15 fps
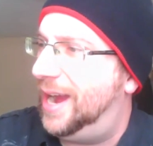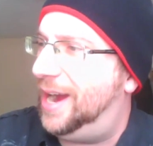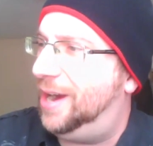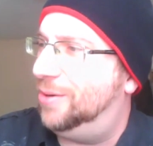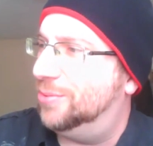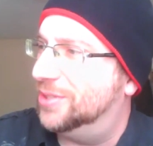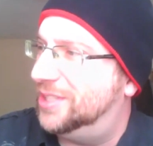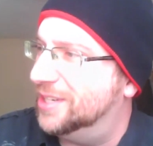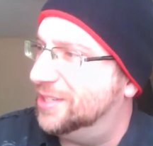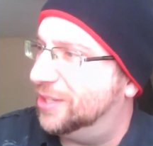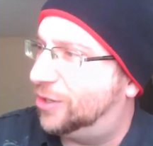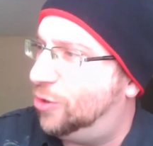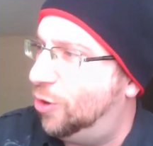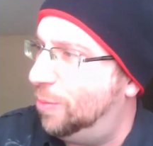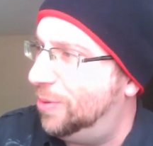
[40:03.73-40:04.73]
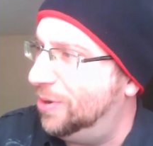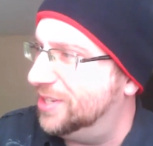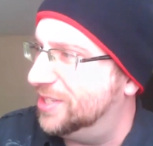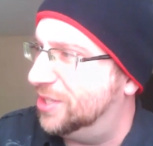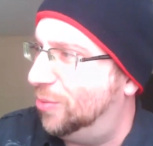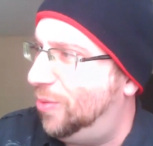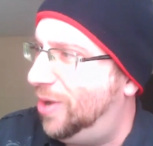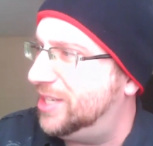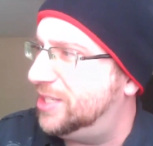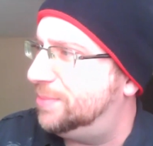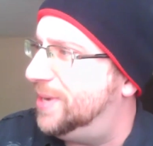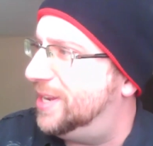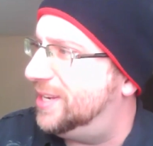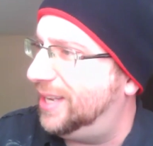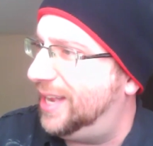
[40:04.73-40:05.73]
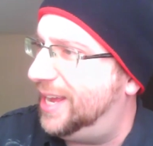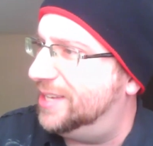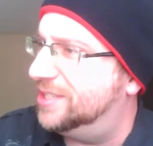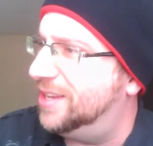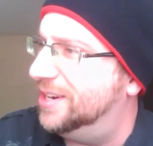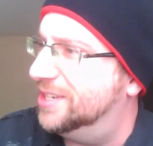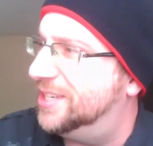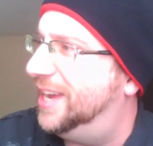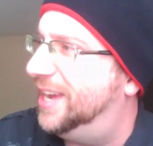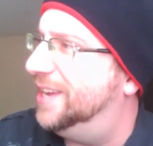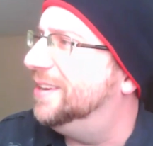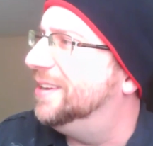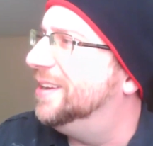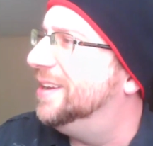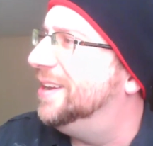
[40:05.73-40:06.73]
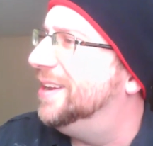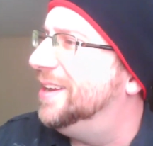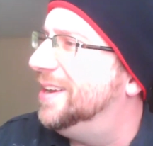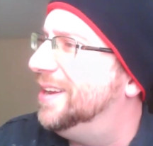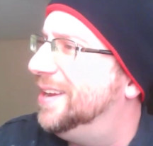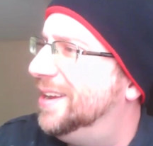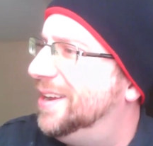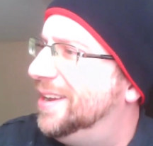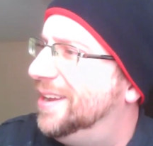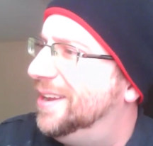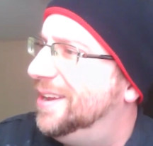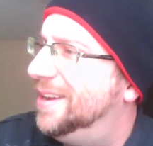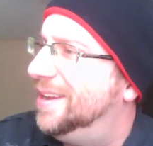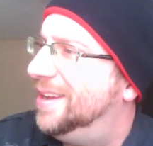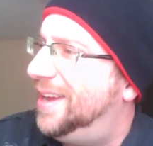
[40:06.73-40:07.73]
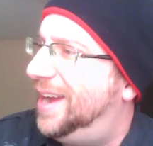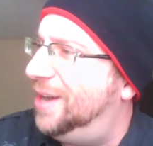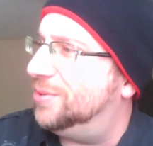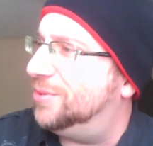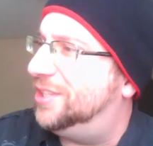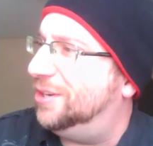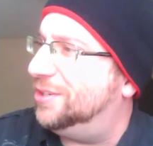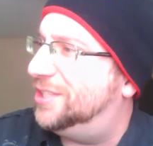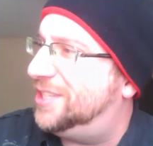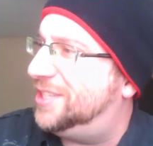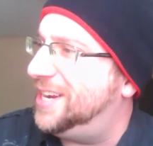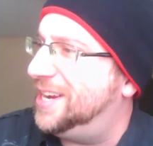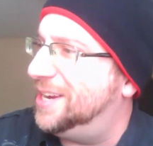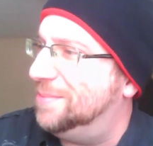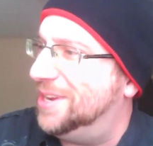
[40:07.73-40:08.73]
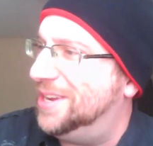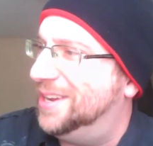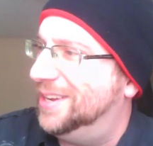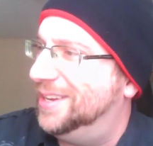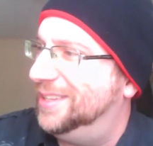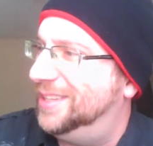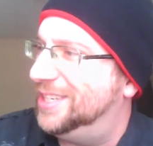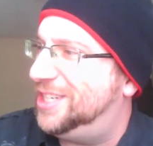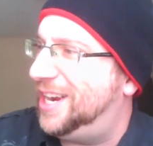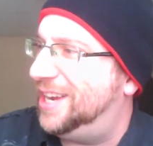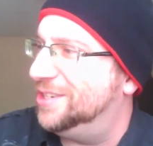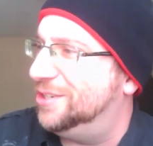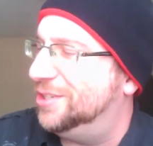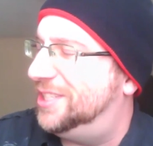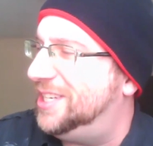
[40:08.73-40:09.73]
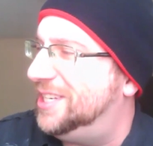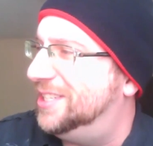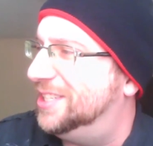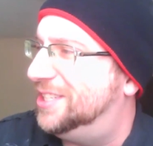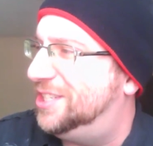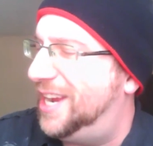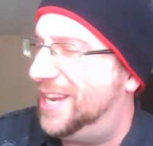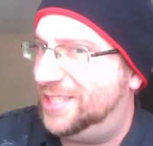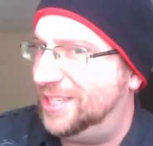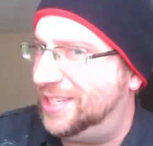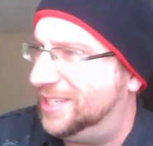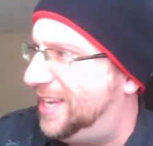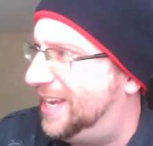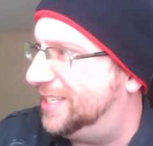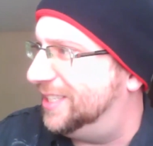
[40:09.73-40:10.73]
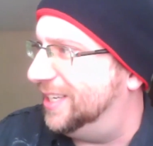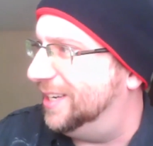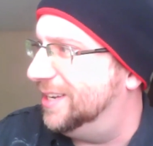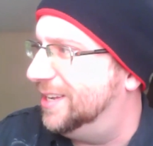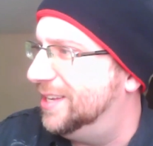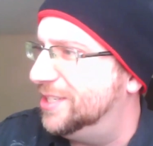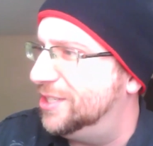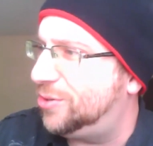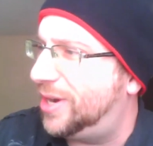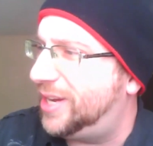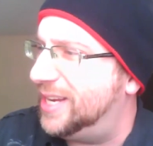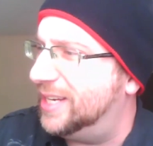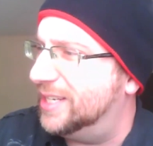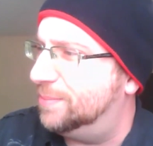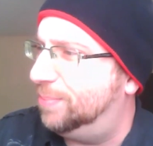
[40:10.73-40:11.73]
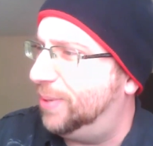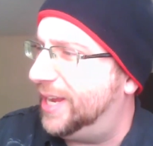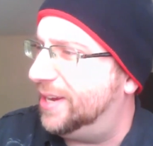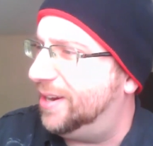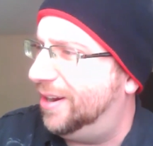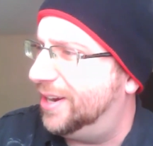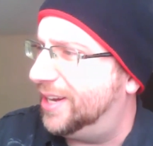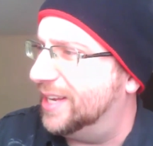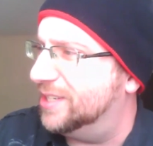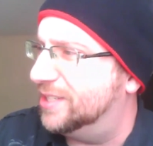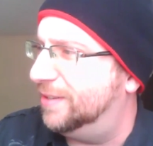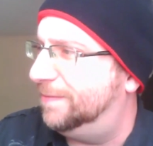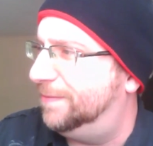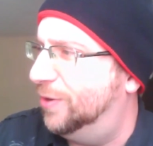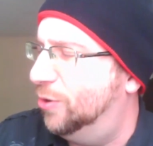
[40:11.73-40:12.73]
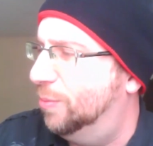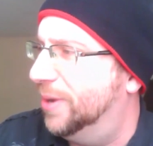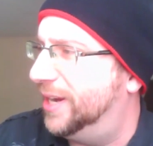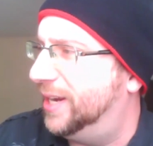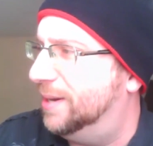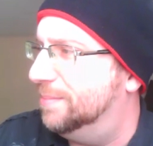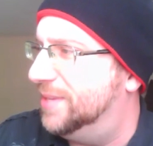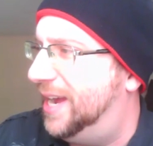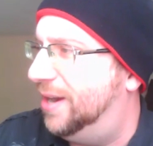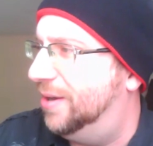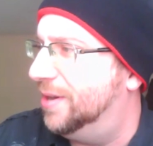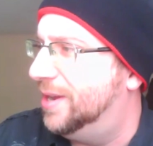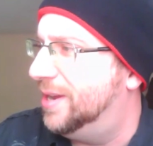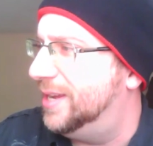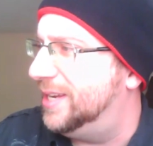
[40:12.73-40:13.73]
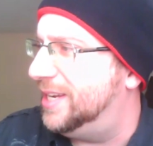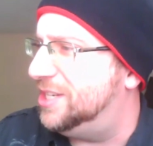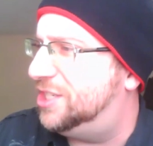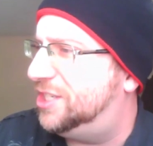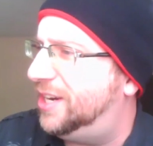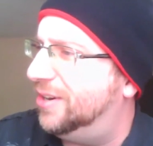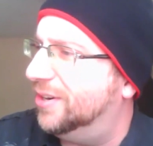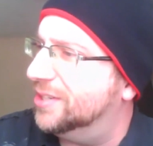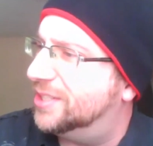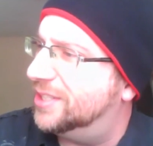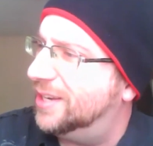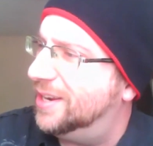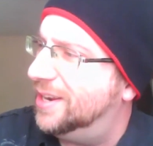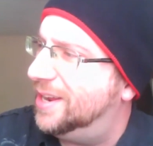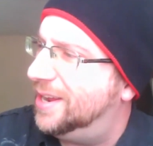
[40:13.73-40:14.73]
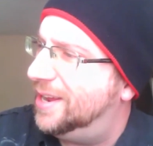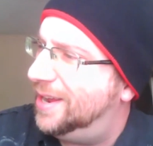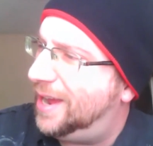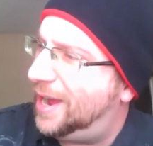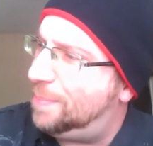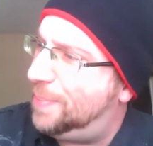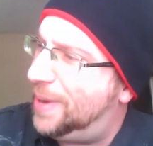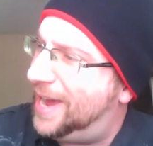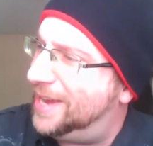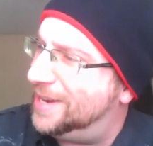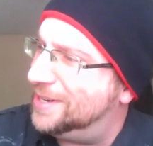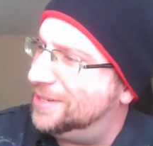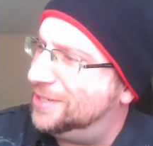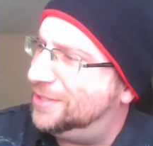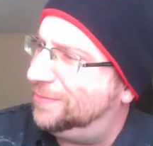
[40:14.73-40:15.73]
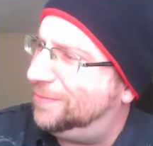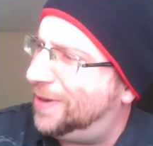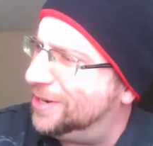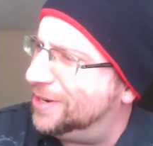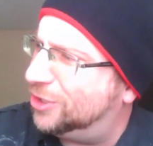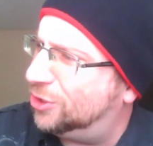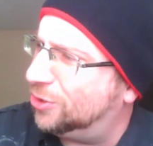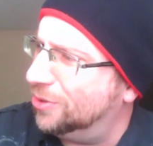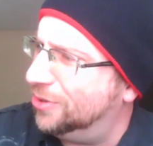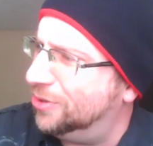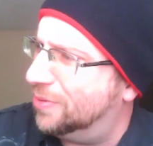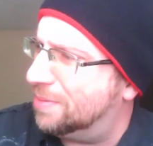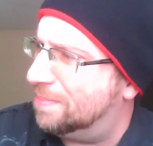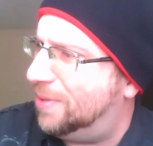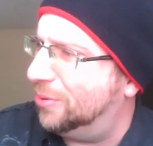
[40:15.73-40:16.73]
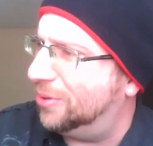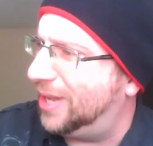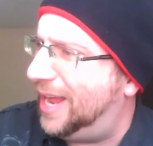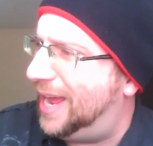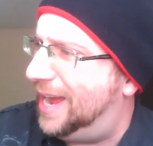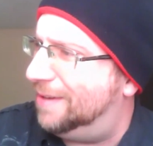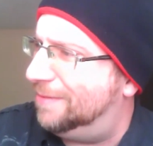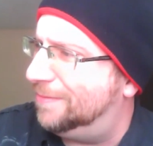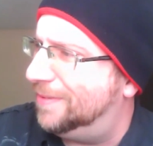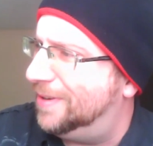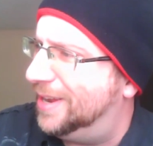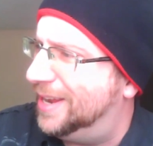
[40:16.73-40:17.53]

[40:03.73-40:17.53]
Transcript: Ow, says the kobold as the wasp nest lands on his head. Ouch, they're stinging me. The challenger sees his chance and he takes it, striking his blade hard against the foe, bringing him down. He cheers. I pat Fauna's shoulder. We both laugh.